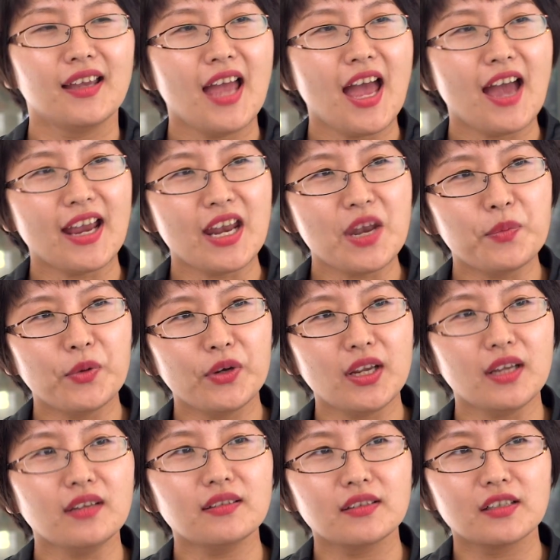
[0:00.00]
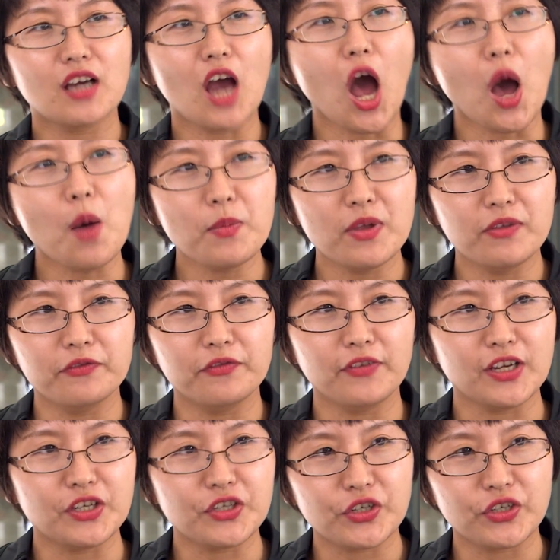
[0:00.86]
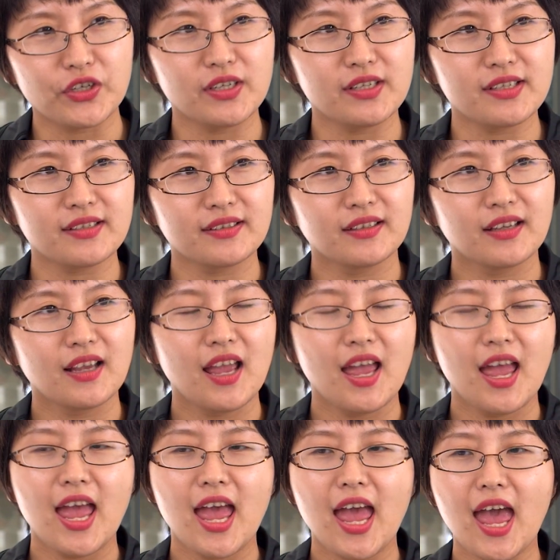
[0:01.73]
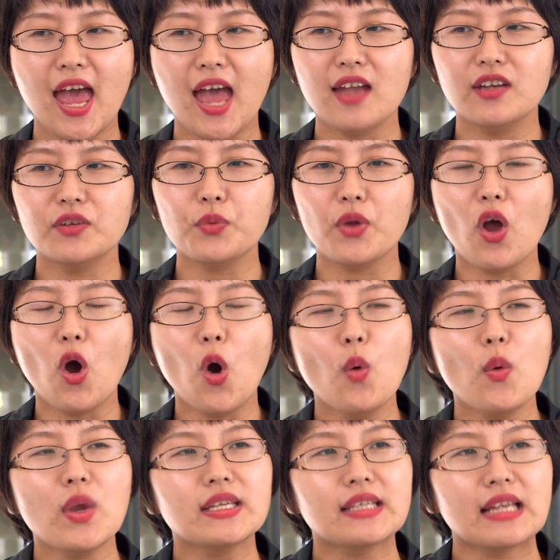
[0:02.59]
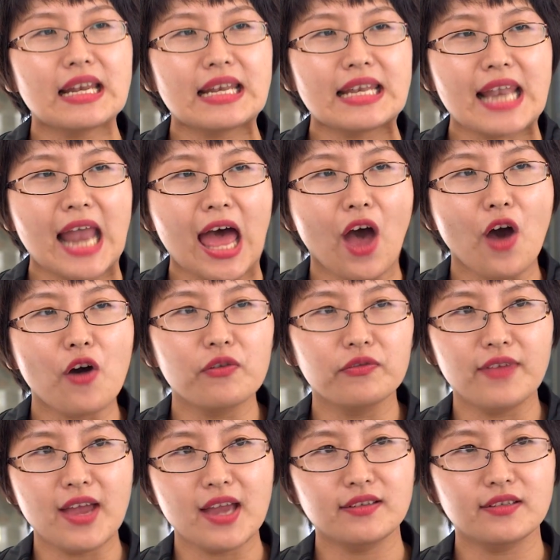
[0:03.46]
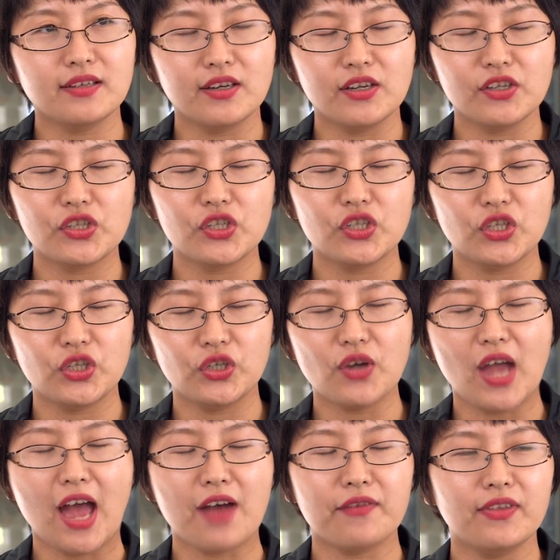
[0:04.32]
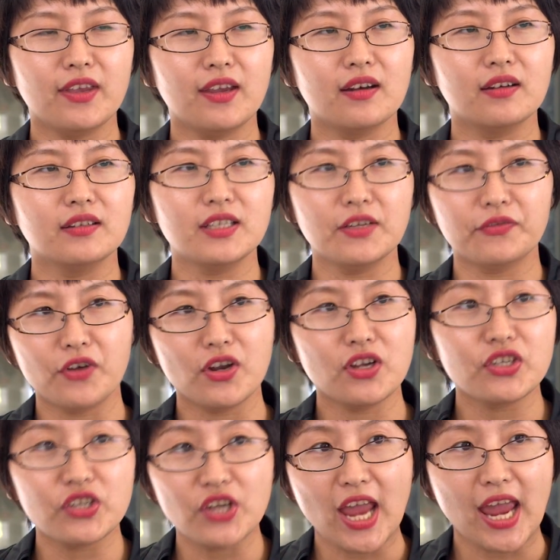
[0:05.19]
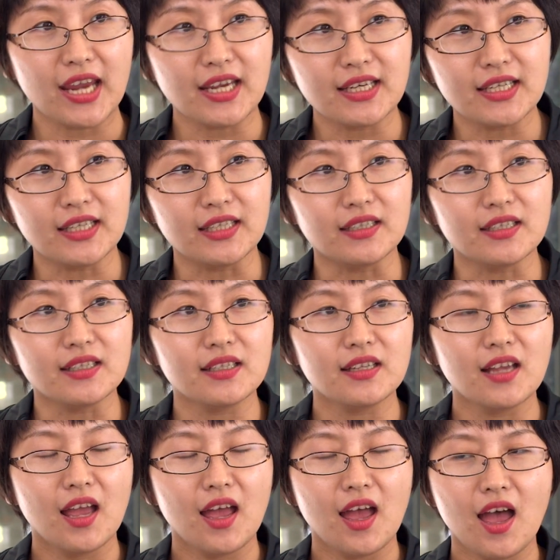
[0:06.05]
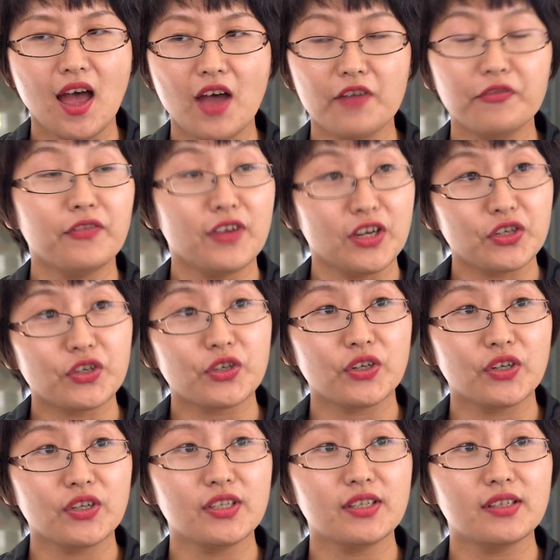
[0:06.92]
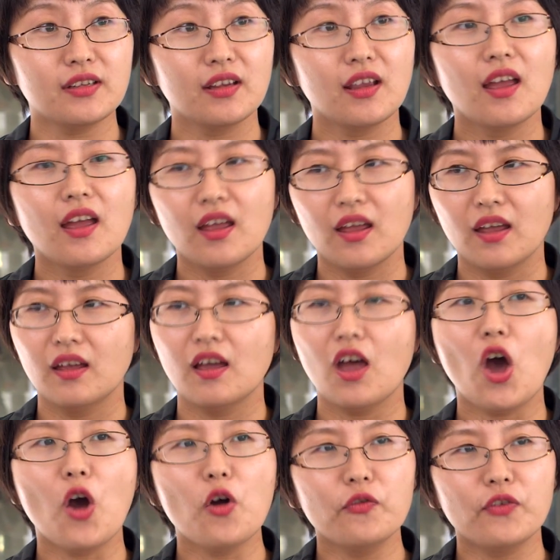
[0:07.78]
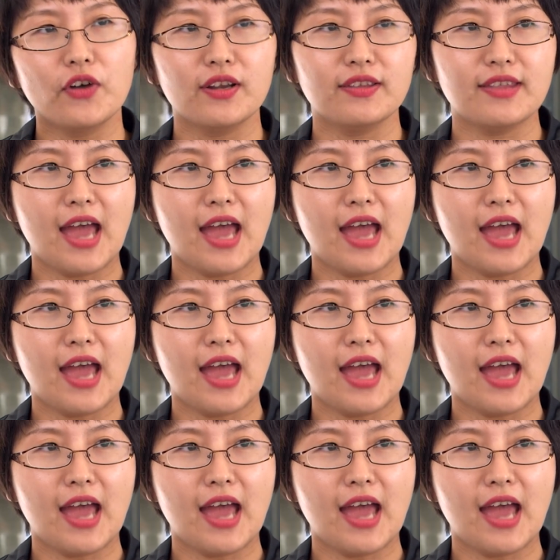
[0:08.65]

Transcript: how can I put it, common features. And we always allow vendors to have their differentiating uh, features over